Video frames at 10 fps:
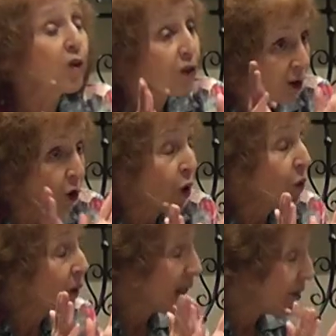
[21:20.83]
are their
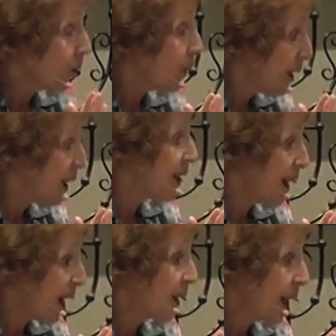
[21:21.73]
own government in
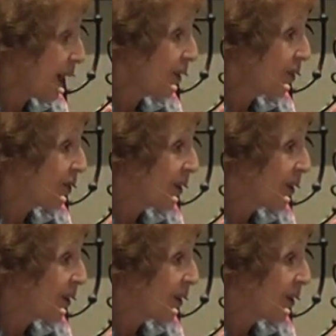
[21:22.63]
that land,